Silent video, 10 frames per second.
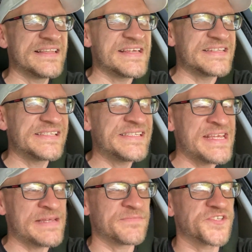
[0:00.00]

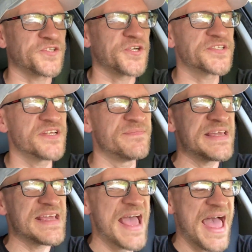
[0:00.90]
seams look to
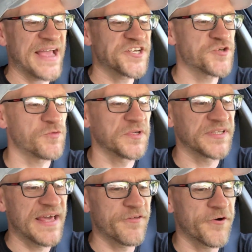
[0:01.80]
be actual
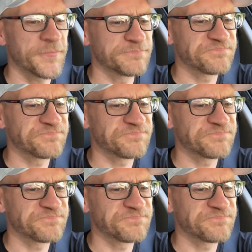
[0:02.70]
leather.